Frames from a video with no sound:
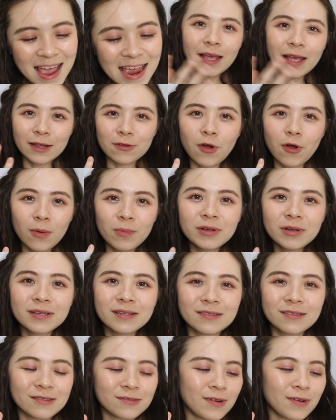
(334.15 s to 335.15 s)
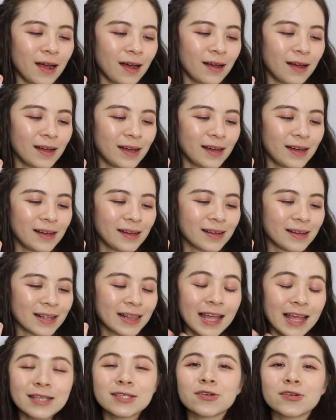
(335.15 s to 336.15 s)
Like normal
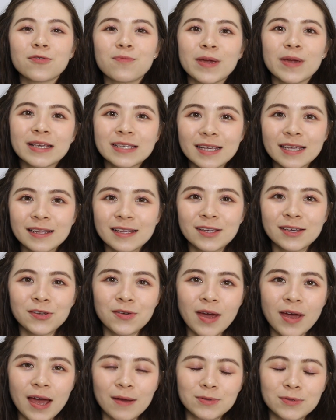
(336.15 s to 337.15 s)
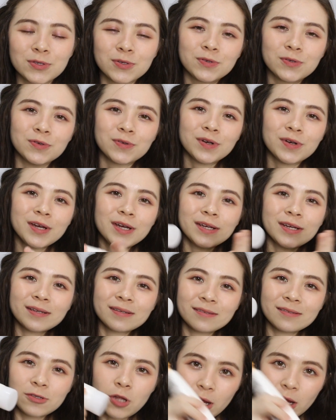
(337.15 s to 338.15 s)
cleanser, basically you have to
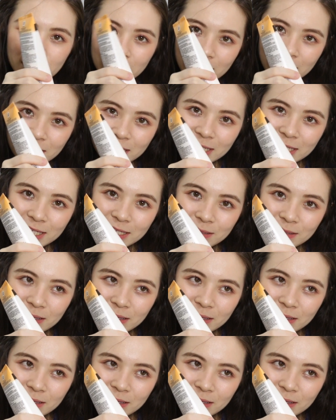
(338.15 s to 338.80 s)
dot it,